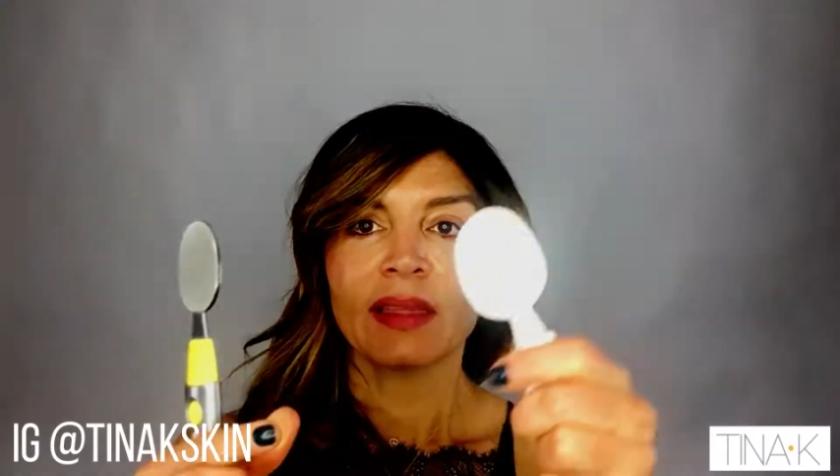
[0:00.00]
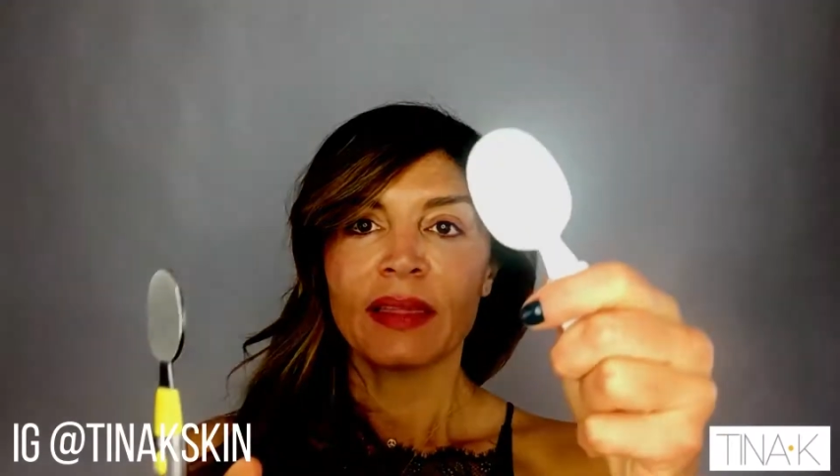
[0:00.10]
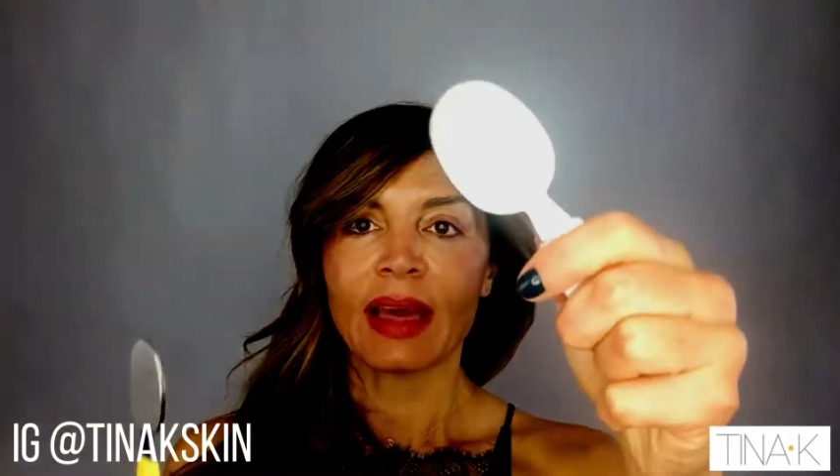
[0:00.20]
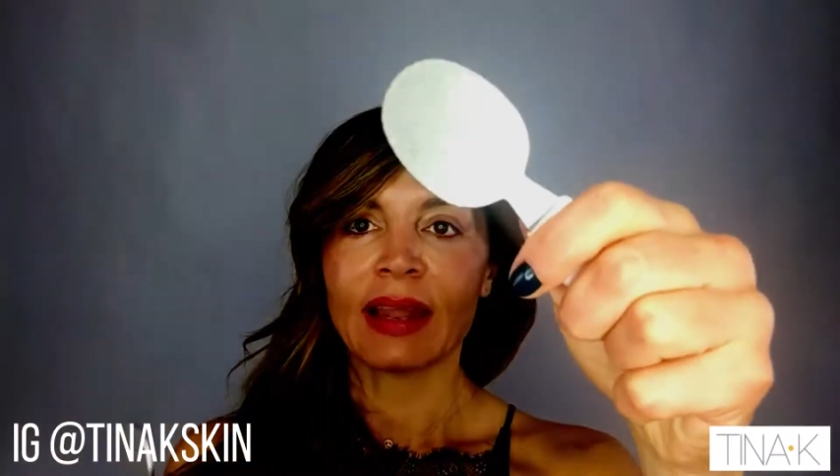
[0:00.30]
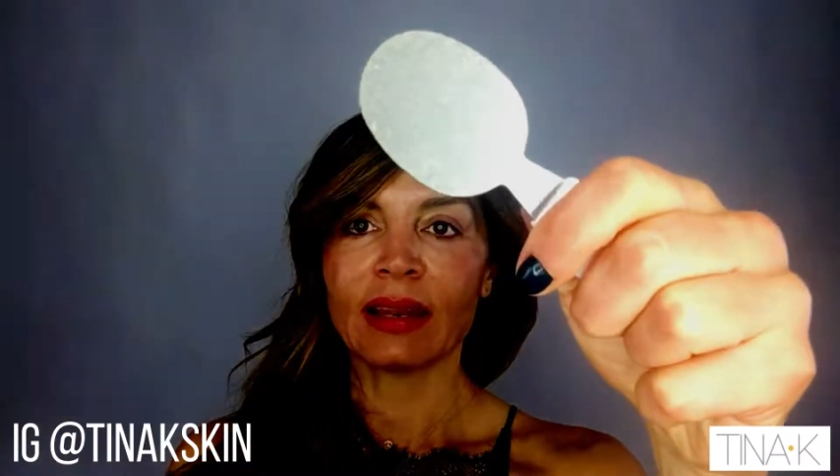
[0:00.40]

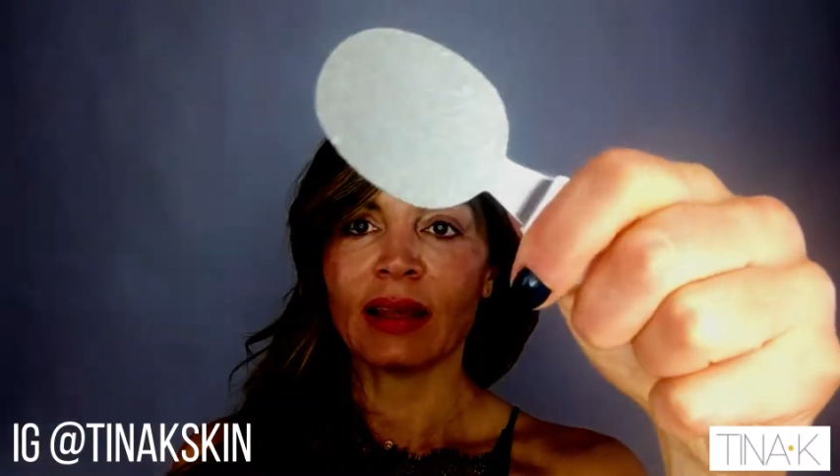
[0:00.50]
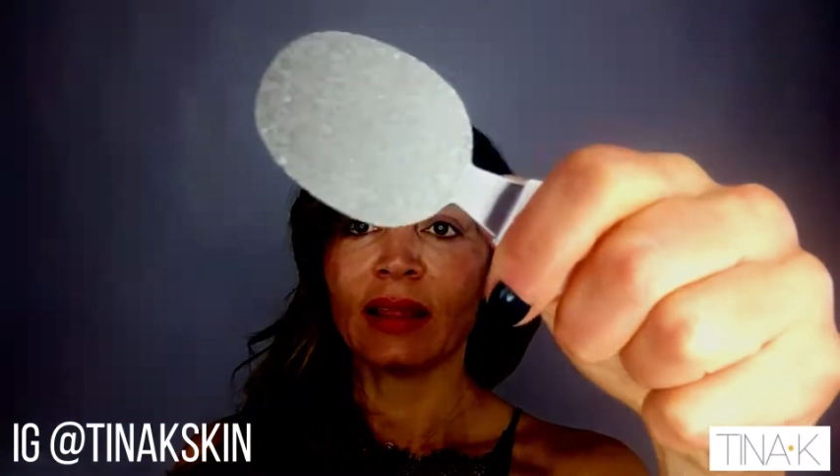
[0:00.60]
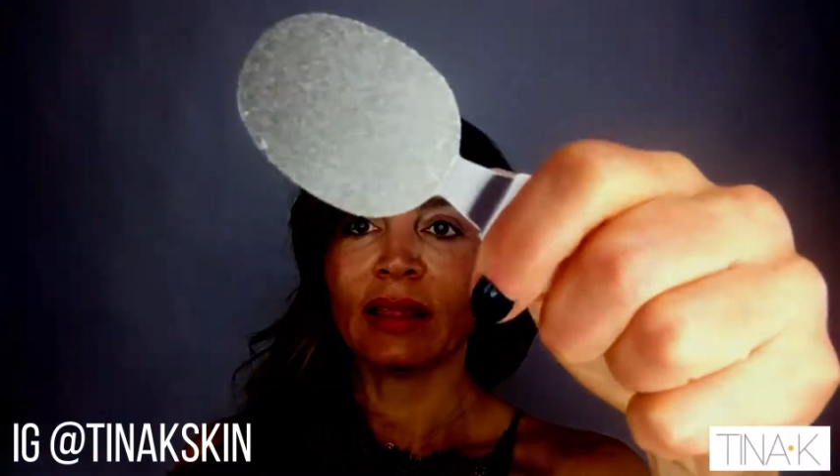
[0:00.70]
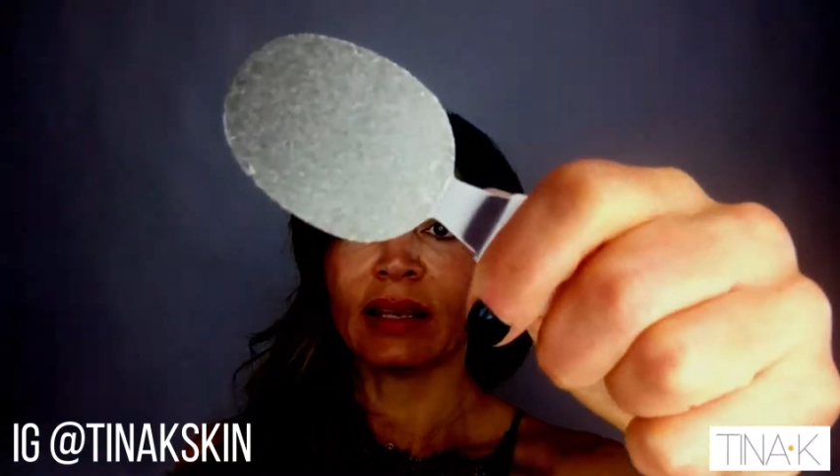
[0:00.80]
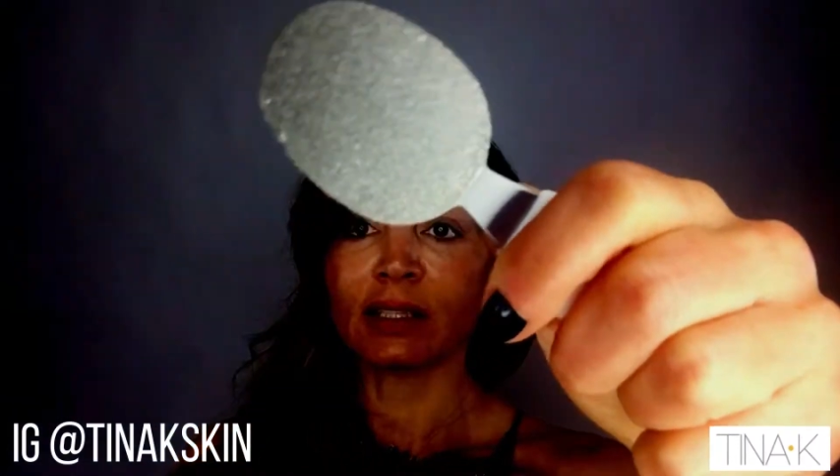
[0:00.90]
than
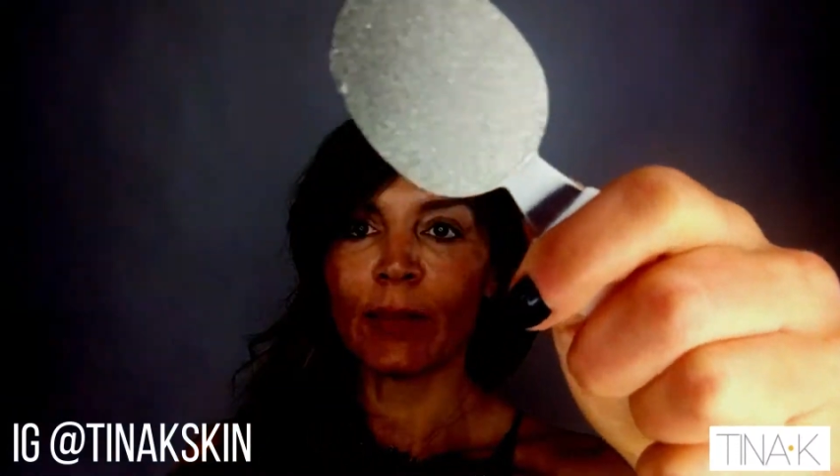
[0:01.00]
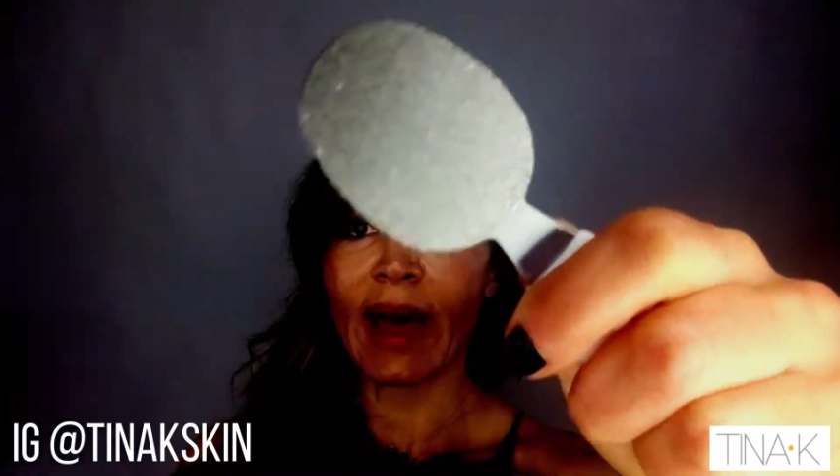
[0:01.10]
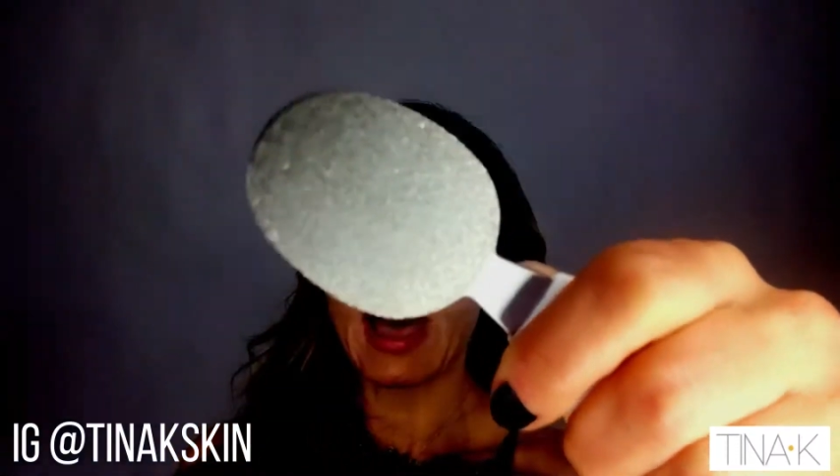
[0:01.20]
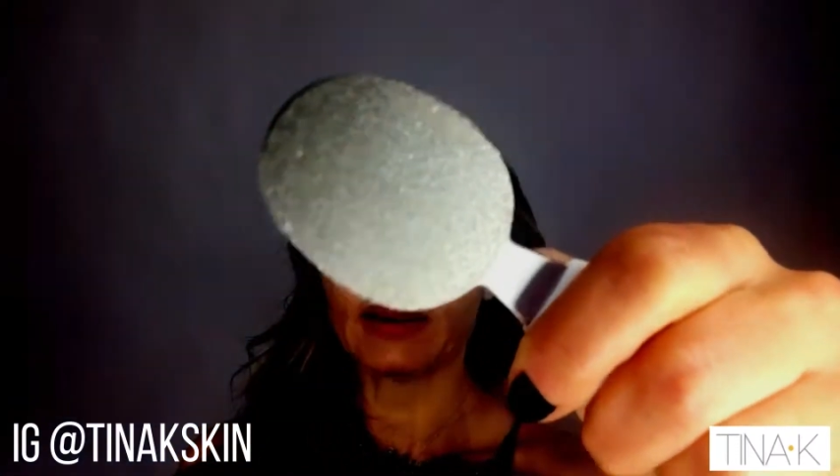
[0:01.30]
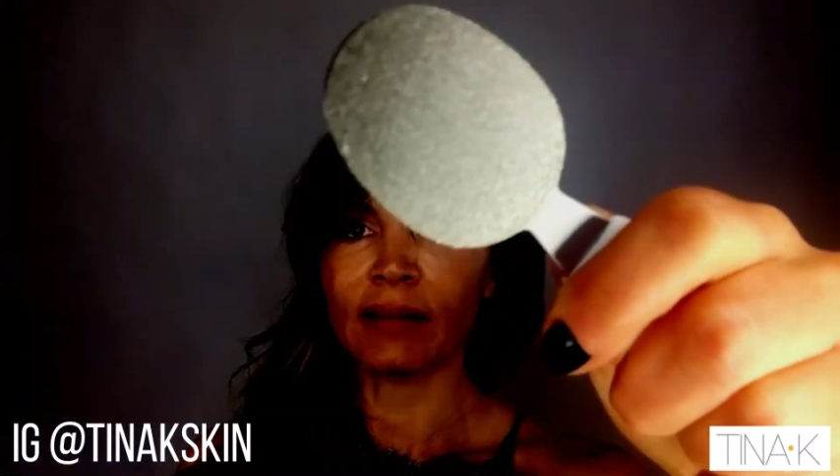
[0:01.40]
this
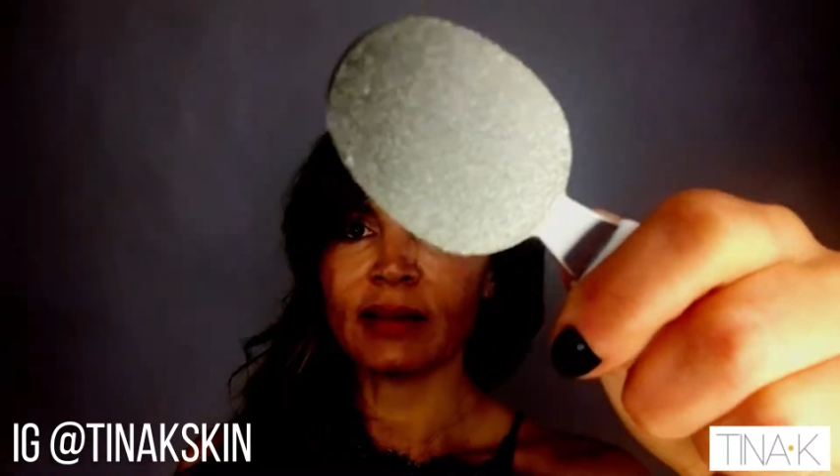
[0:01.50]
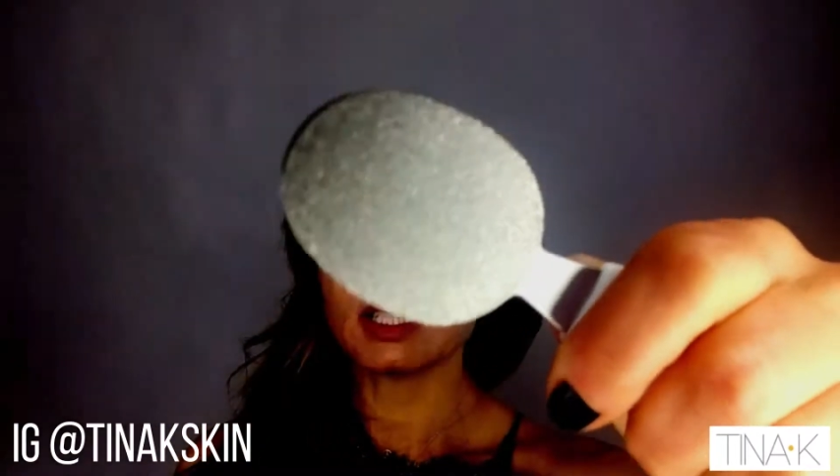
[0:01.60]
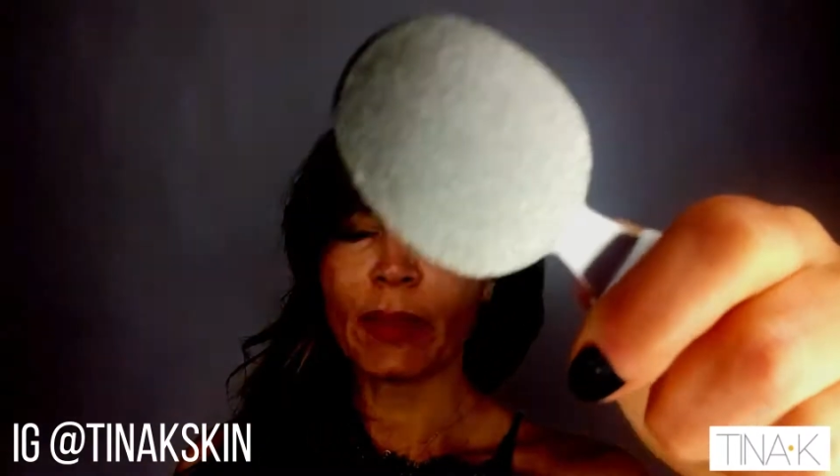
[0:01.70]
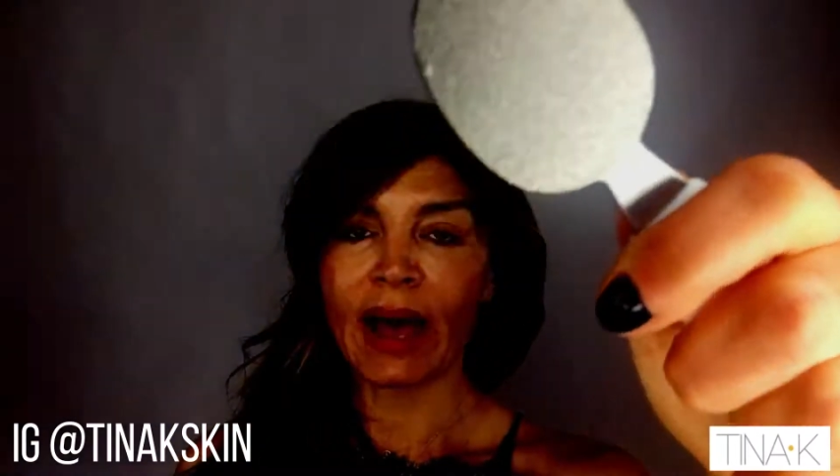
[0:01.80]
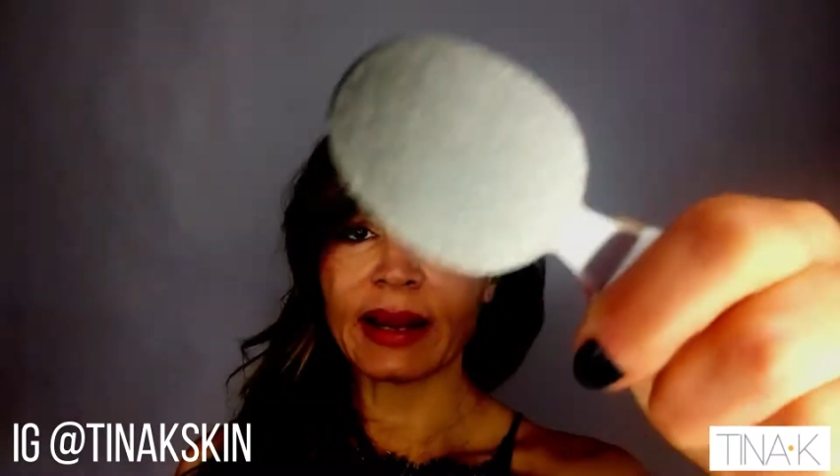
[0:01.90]
pad.
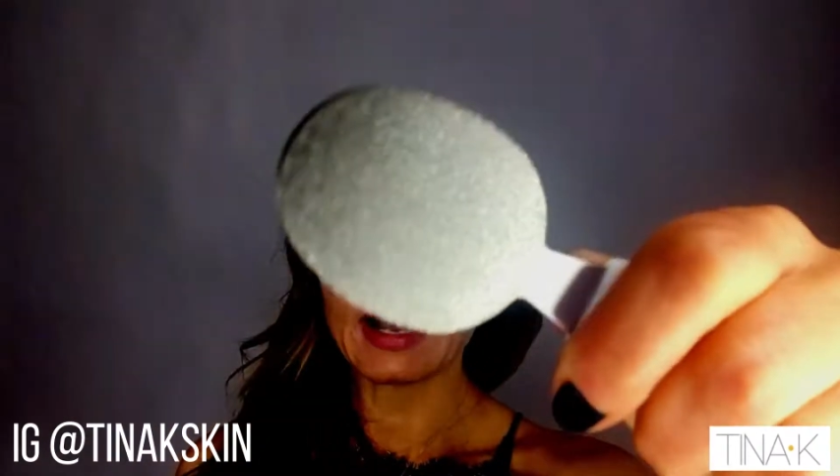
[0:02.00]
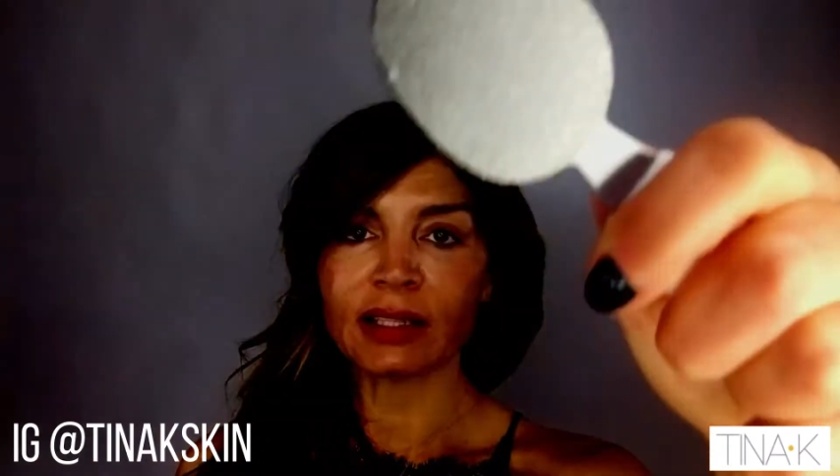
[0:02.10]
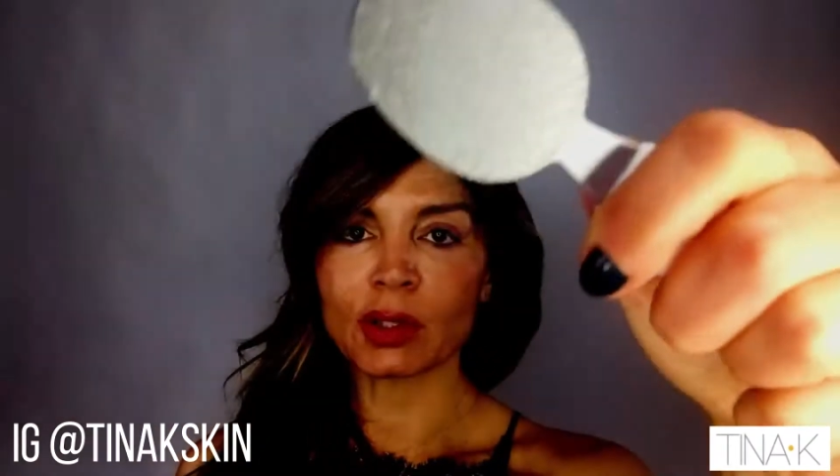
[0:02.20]
This pad has